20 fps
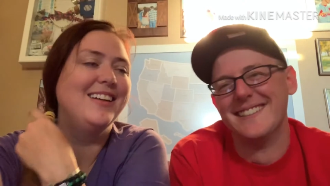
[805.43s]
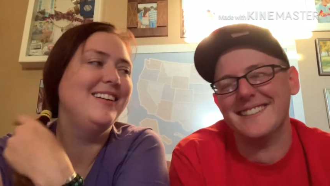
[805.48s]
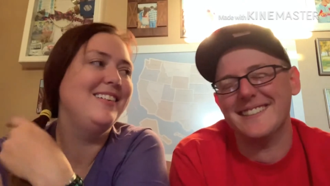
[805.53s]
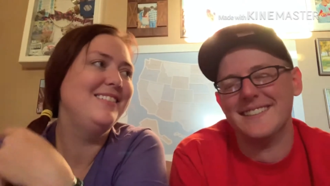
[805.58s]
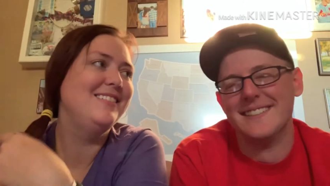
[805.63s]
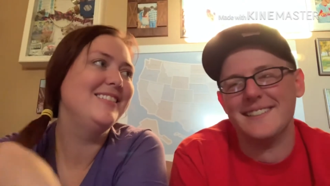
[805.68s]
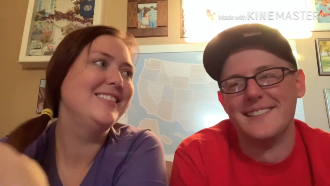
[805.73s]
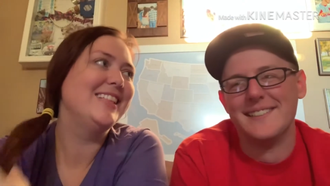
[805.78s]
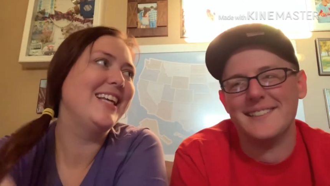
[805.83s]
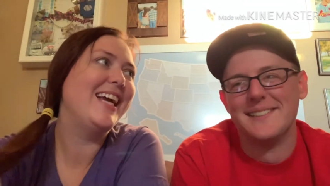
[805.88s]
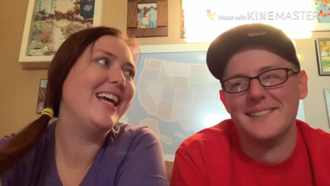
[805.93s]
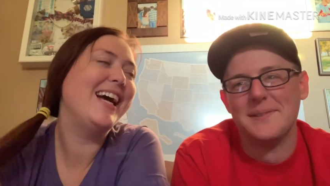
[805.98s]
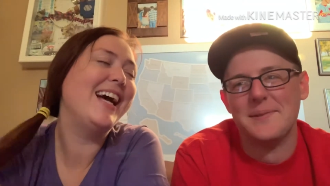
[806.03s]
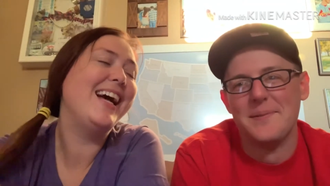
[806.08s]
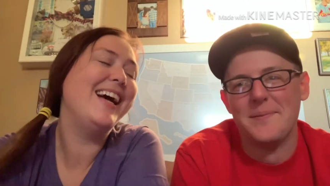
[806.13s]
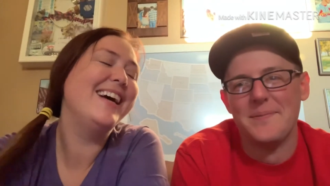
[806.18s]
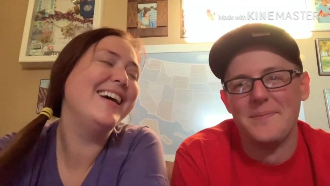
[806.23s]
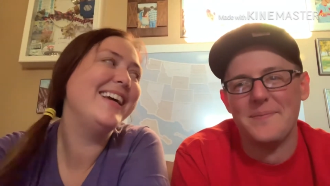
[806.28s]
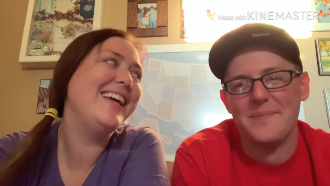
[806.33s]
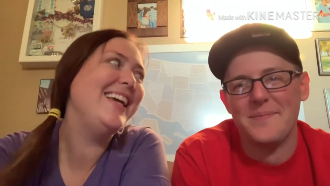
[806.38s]
Speaker 1: He's like,
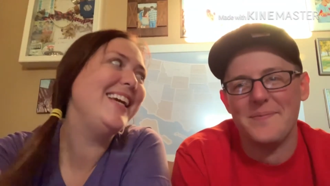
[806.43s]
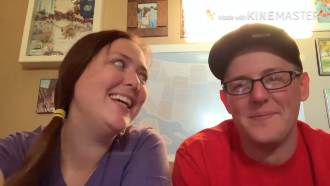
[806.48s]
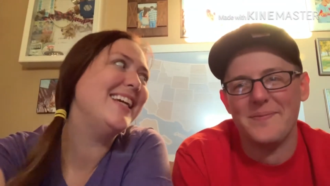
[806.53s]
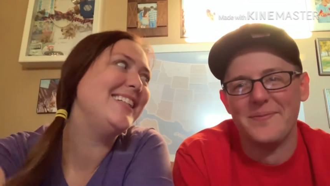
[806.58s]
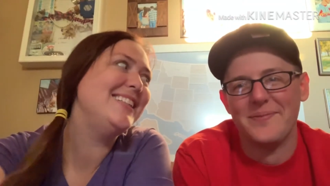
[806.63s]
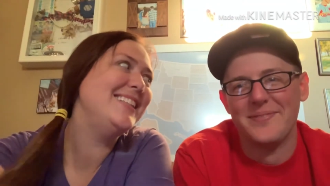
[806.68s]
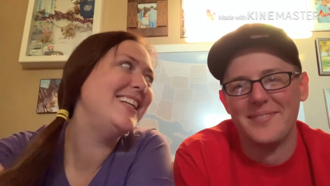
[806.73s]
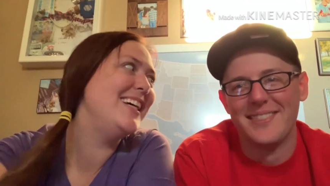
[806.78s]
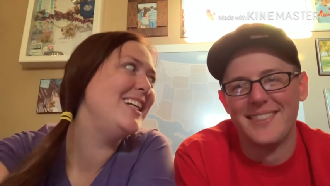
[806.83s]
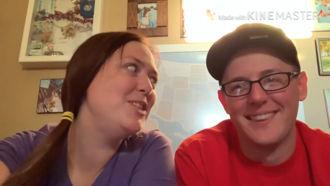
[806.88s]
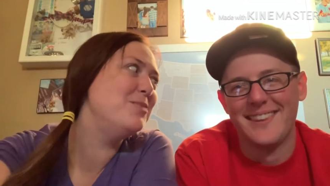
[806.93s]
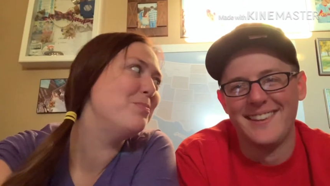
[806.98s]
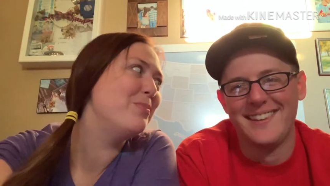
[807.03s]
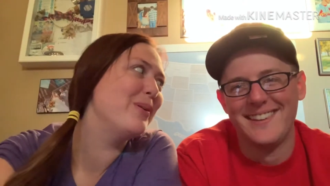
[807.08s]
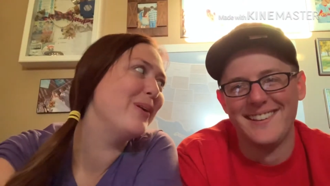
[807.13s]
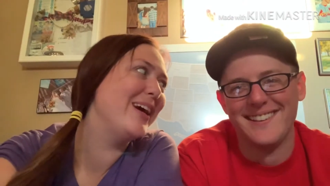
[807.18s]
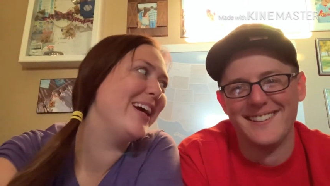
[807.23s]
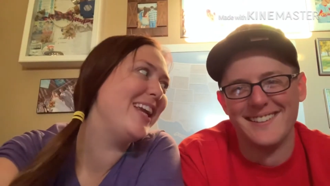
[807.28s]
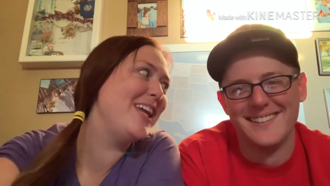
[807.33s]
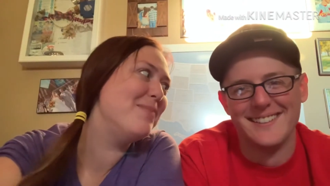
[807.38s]
oh, he has such
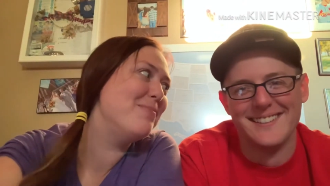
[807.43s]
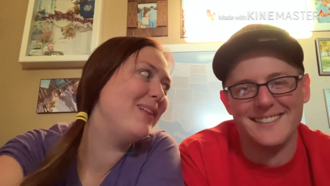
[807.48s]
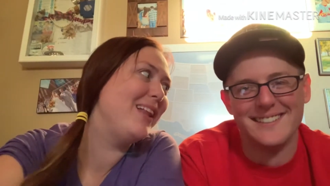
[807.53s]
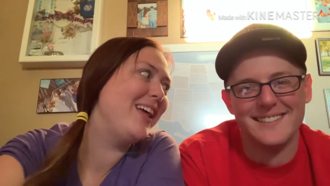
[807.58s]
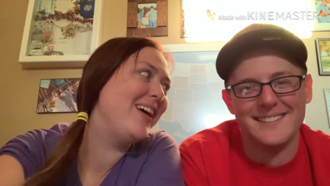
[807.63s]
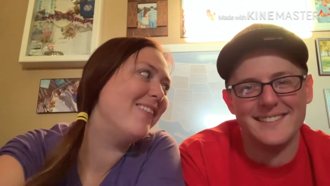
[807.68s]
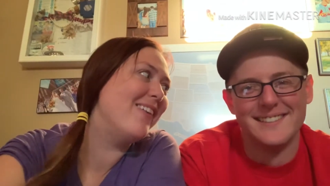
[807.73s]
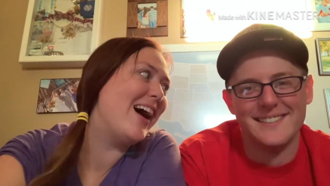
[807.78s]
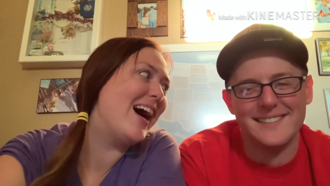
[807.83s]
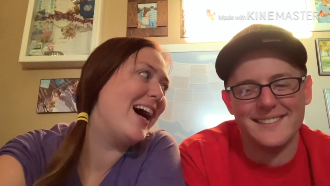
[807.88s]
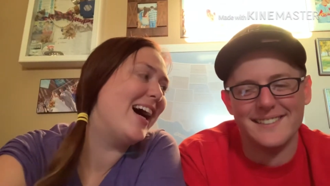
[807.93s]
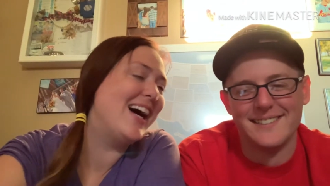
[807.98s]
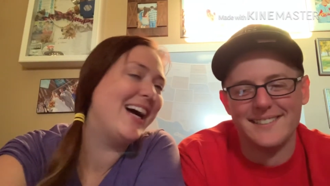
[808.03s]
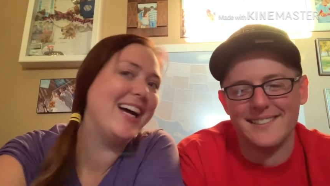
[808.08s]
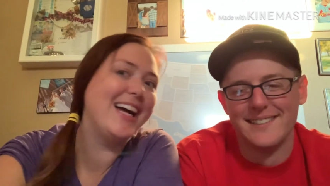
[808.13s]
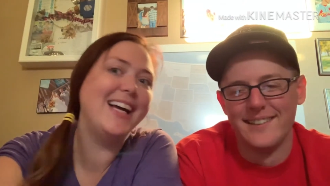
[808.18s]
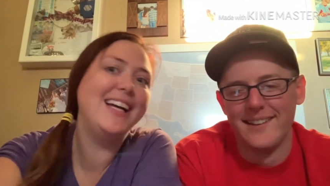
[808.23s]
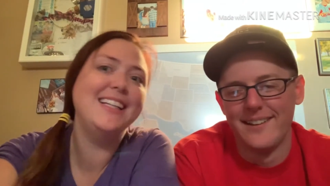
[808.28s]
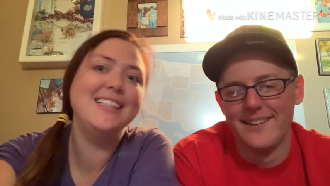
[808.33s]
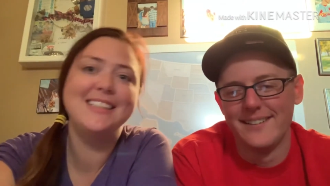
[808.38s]
pretty blue
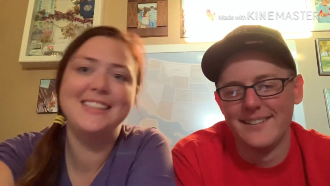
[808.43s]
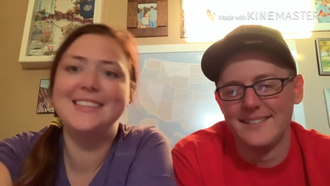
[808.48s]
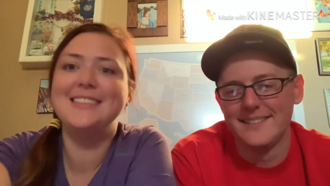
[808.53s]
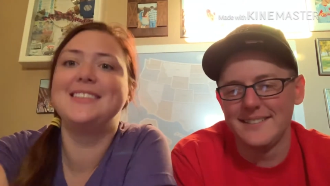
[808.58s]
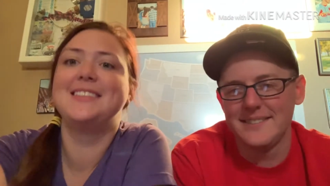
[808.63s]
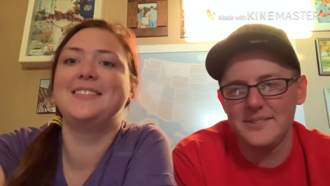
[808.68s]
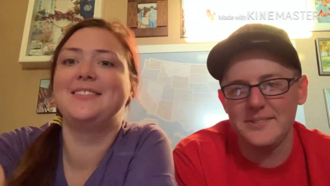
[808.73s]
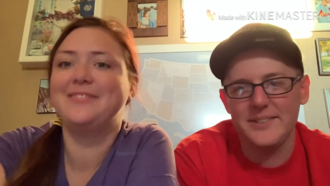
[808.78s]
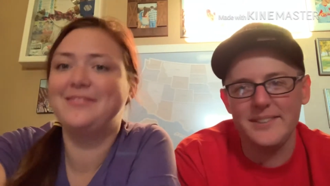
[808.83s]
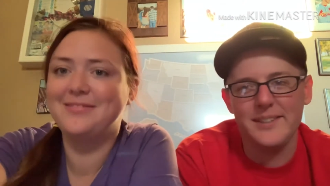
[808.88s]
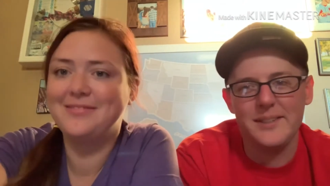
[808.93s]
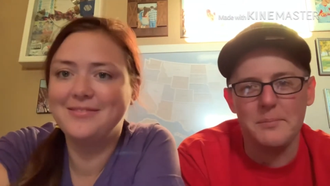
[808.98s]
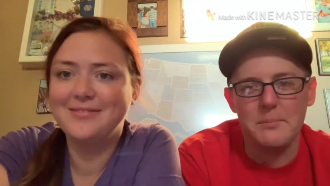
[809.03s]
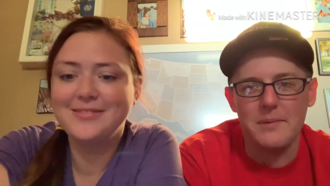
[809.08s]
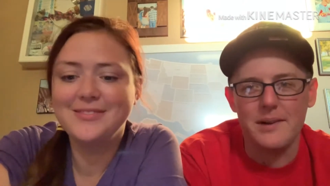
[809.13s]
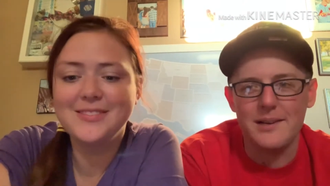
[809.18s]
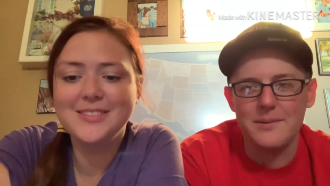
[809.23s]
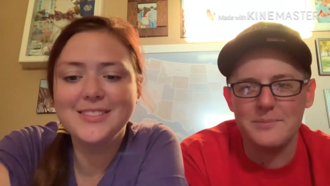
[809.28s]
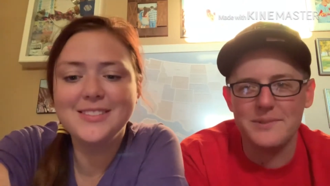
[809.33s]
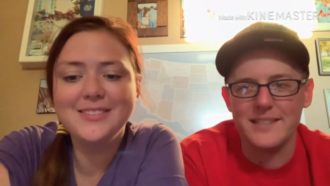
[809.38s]
eyes. That's
Speaker 2: what your
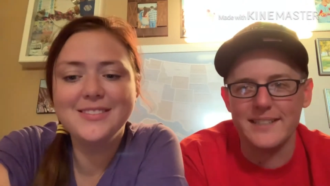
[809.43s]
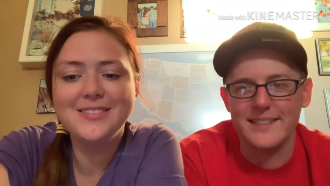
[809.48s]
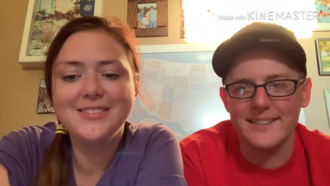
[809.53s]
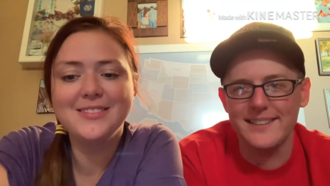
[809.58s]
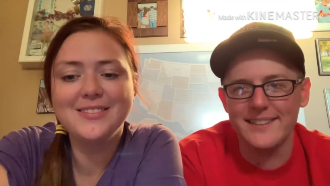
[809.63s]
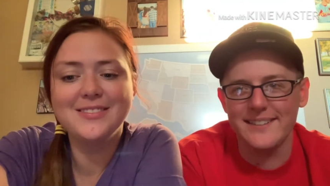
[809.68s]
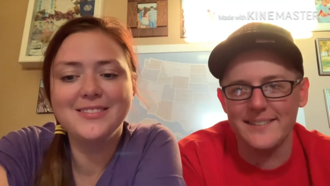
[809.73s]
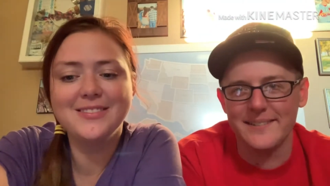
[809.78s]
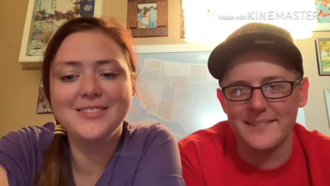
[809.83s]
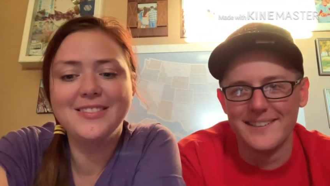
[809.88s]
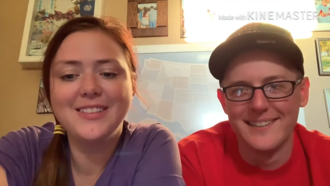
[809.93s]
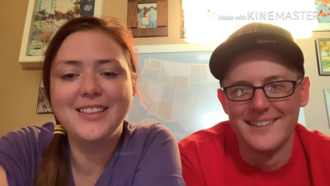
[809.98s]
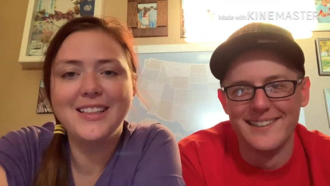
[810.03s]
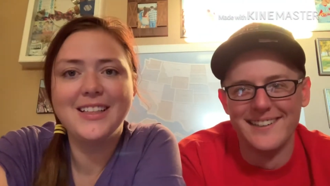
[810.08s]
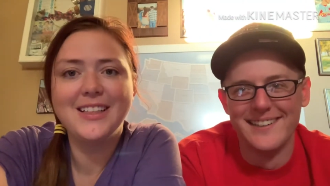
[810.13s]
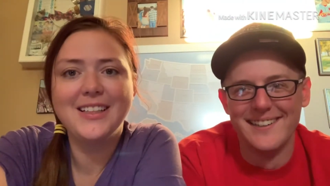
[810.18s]
mom said too.